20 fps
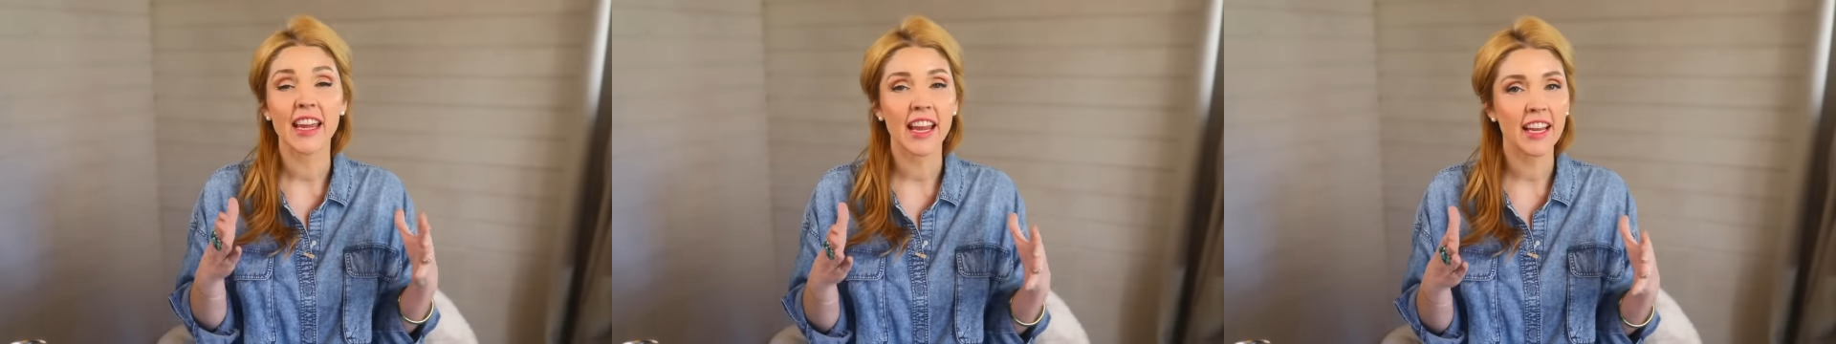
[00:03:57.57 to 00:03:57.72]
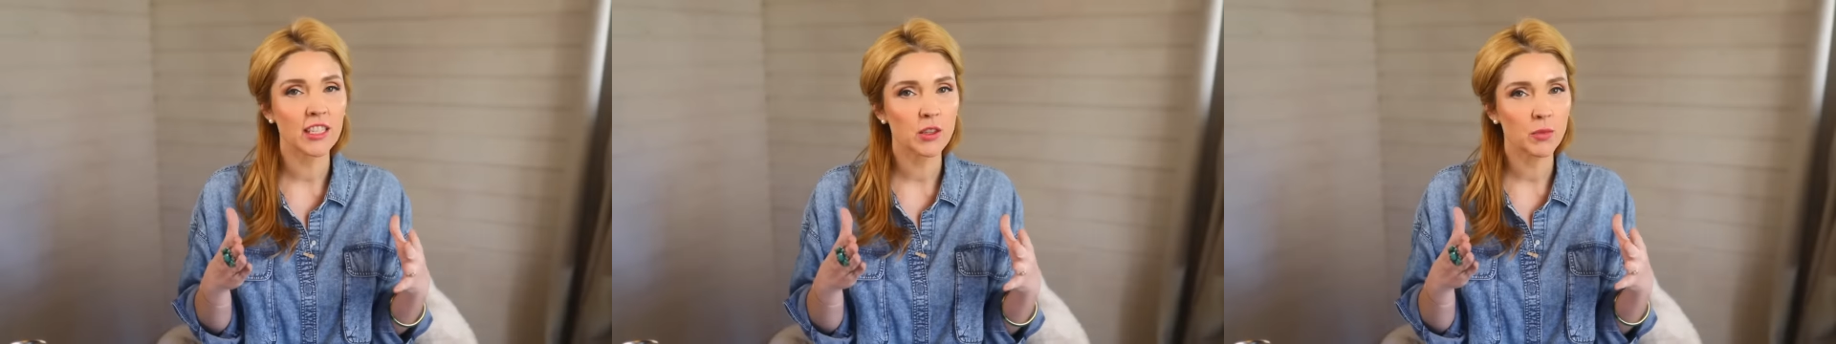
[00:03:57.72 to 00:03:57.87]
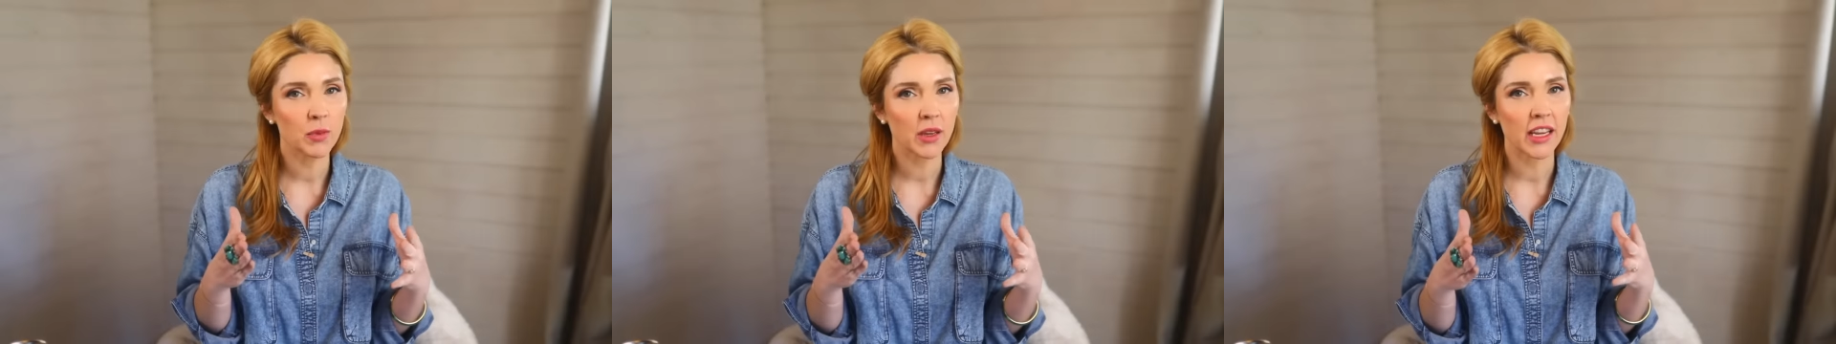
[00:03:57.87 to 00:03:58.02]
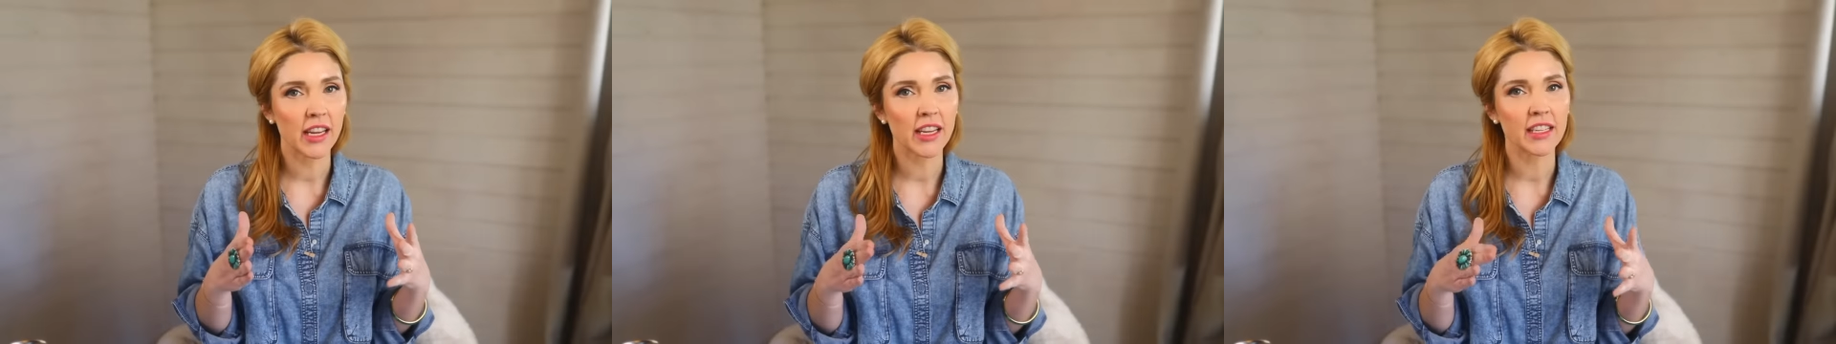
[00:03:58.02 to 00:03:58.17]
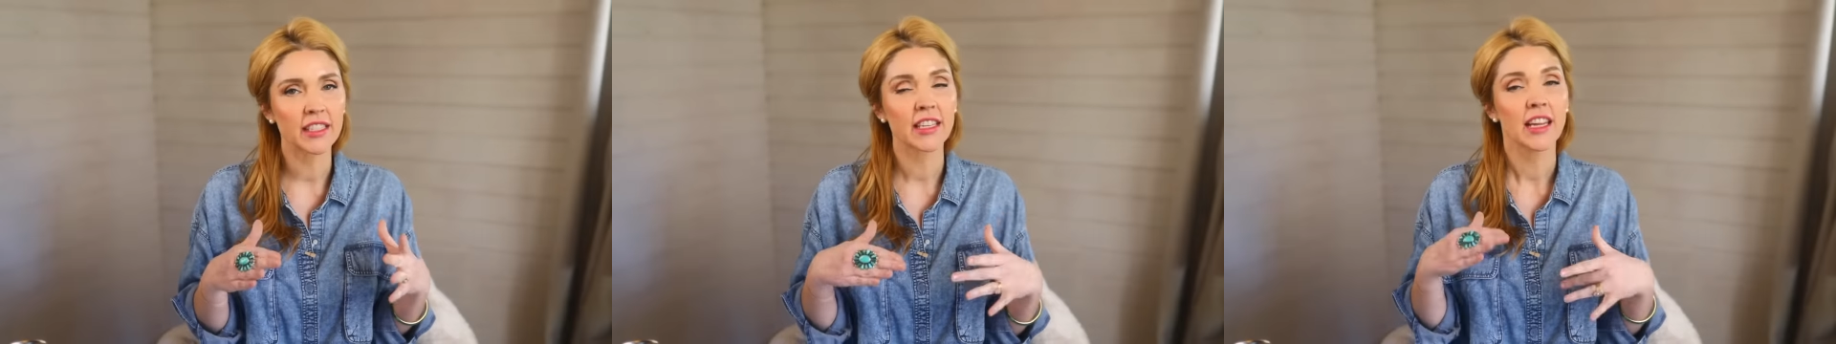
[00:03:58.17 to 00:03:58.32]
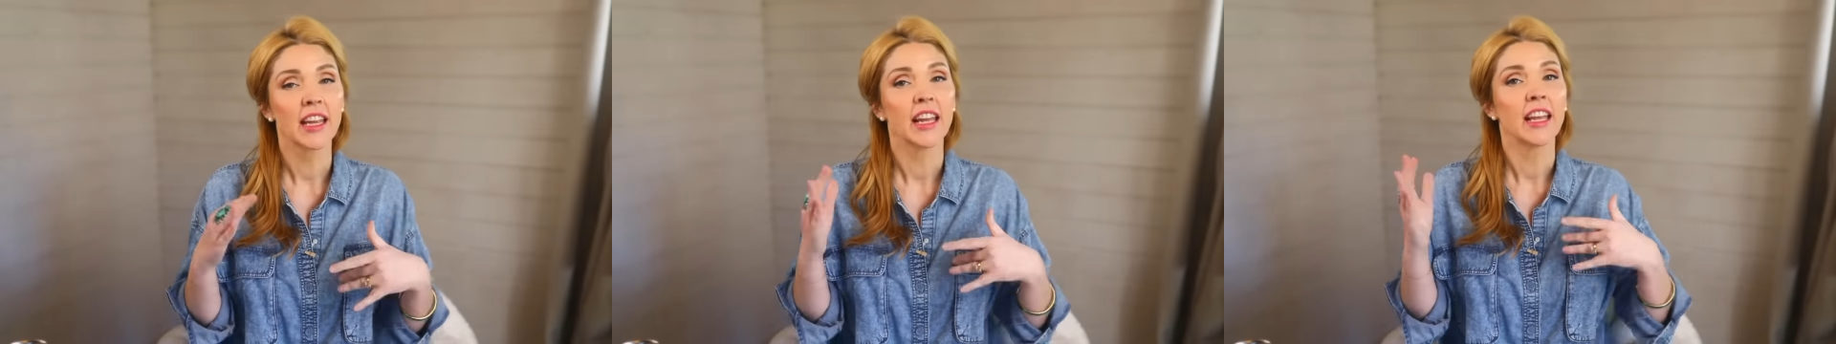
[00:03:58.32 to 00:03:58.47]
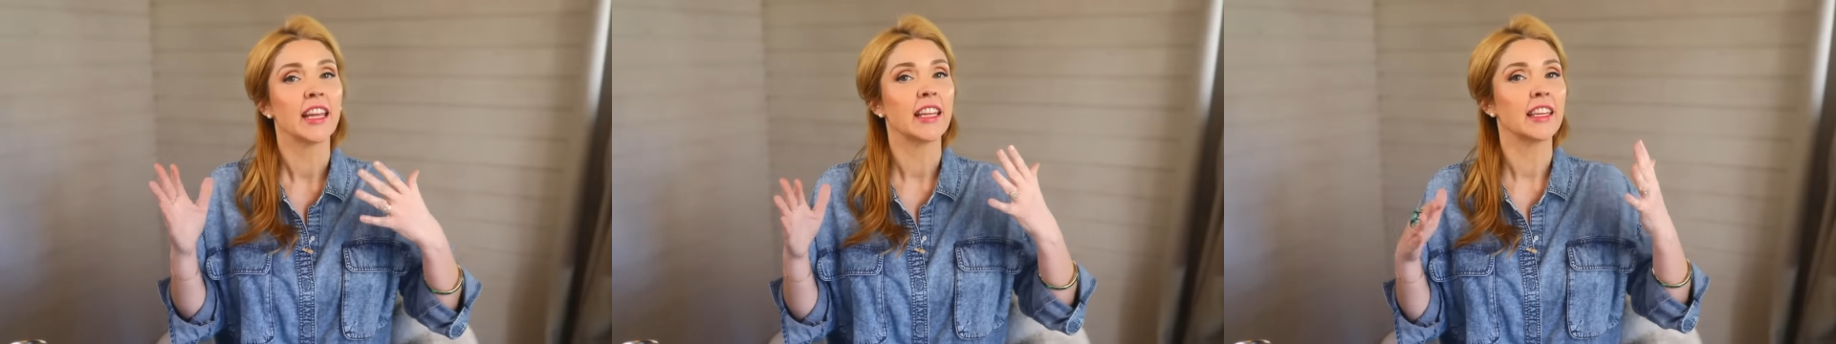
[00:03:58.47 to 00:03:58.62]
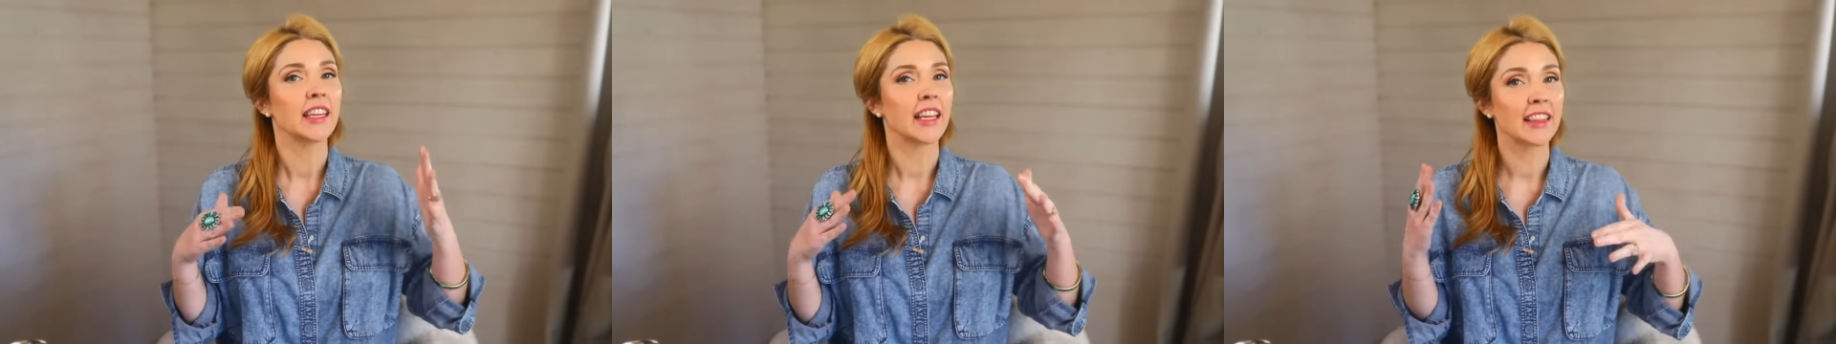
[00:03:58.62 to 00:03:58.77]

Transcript: takes place in